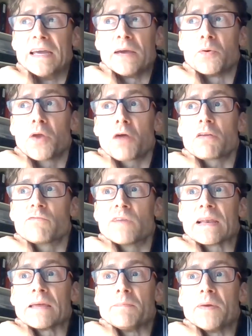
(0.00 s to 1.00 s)
It would only
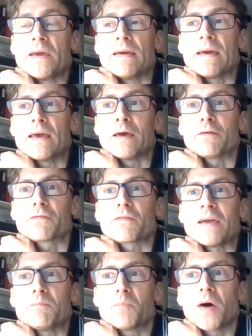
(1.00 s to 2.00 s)
really be if
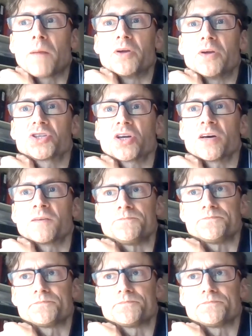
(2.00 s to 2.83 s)
a publisher